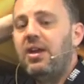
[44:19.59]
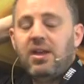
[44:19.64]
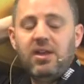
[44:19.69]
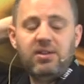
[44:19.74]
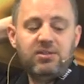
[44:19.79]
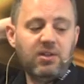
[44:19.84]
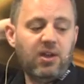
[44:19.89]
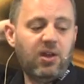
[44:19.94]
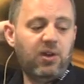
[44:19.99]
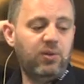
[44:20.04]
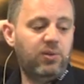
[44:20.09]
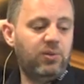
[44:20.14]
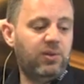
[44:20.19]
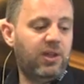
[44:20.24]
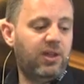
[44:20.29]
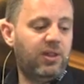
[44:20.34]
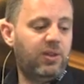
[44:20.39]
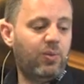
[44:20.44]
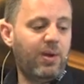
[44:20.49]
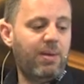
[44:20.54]

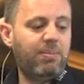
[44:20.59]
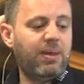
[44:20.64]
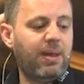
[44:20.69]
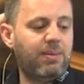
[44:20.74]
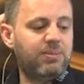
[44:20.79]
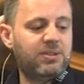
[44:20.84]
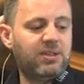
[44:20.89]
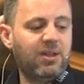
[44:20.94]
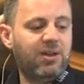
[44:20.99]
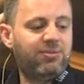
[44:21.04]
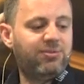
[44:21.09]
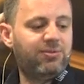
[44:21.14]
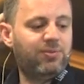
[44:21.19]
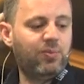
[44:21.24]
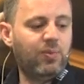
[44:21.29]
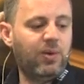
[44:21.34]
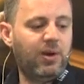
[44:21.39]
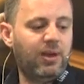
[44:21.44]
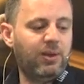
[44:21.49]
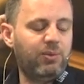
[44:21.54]
So the webcam stuff,
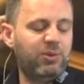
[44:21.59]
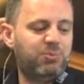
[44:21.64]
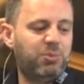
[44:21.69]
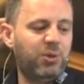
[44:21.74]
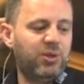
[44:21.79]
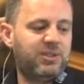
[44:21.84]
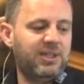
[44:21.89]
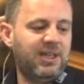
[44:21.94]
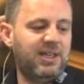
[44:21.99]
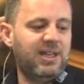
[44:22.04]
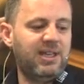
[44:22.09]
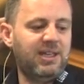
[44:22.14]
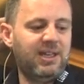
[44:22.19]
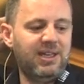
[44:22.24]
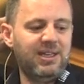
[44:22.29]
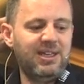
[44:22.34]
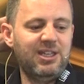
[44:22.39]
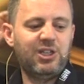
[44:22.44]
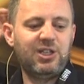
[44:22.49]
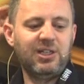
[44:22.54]
while it was put in
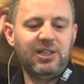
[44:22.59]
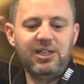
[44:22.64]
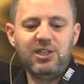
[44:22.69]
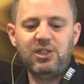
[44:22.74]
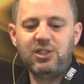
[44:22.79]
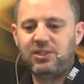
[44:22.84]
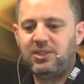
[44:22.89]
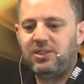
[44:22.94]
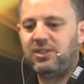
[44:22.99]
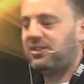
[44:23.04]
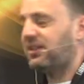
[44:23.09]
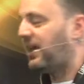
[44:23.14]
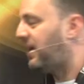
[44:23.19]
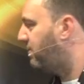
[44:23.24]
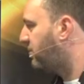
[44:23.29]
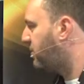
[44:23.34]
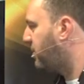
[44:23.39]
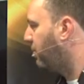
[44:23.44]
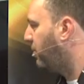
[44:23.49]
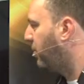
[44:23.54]
initially just to
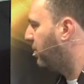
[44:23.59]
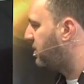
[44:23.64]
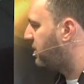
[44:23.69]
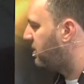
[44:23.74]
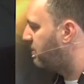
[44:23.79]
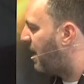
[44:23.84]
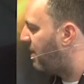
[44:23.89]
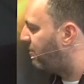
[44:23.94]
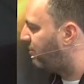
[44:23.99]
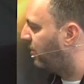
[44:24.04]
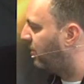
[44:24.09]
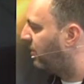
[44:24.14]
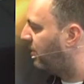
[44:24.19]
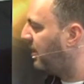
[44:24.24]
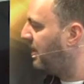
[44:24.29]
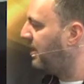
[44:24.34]
save someone some effort